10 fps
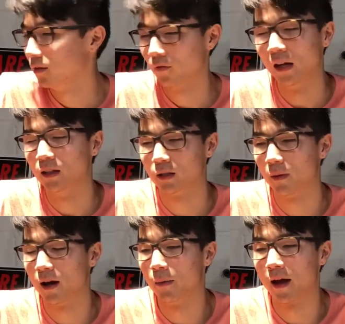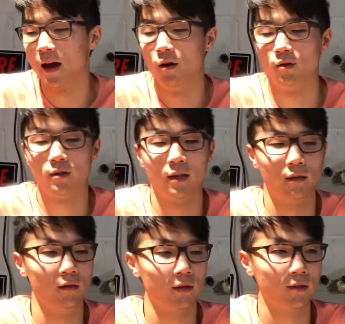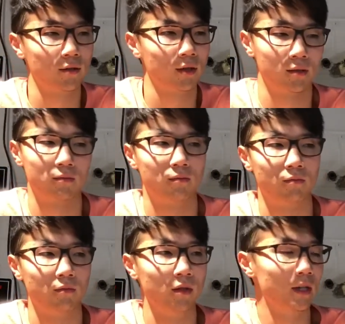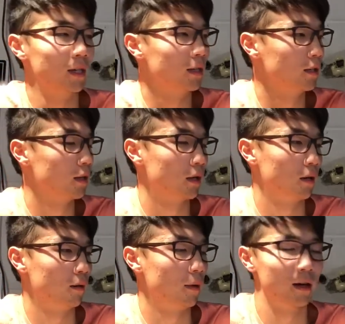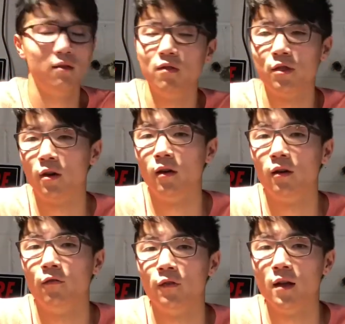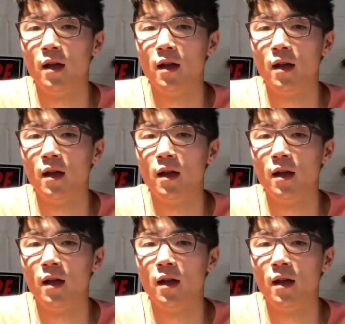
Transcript: find a spot in my house that looks neat. I even thought of